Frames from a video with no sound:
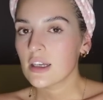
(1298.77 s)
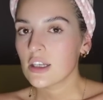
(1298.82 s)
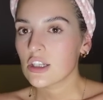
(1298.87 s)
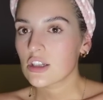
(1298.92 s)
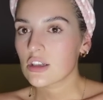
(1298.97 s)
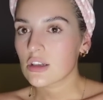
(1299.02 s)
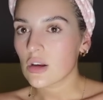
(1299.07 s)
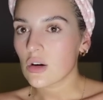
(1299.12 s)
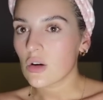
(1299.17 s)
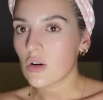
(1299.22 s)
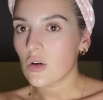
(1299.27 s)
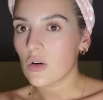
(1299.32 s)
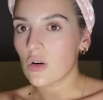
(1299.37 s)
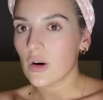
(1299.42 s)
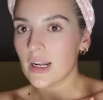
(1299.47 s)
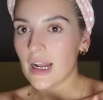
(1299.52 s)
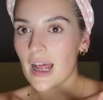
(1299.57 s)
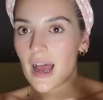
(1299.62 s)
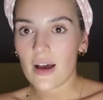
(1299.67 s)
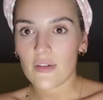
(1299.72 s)
So,
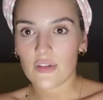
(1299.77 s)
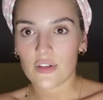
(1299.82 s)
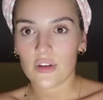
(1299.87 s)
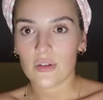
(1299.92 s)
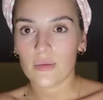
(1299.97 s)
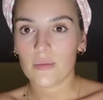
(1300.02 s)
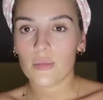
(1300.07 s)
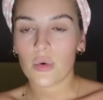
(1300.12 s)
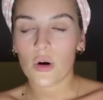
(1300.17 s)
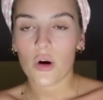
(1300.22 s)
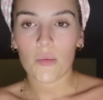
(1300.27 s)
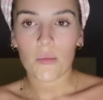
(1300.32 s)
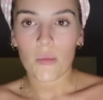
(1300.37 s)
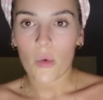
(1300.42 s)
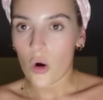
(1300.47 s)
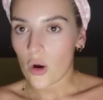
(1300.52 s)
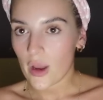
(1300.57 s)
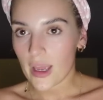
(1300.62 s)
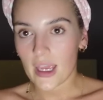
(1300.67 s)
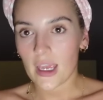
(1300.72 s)
and I haven't put
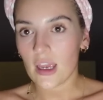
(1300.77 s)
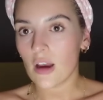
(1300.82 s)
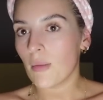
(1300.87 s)
more heat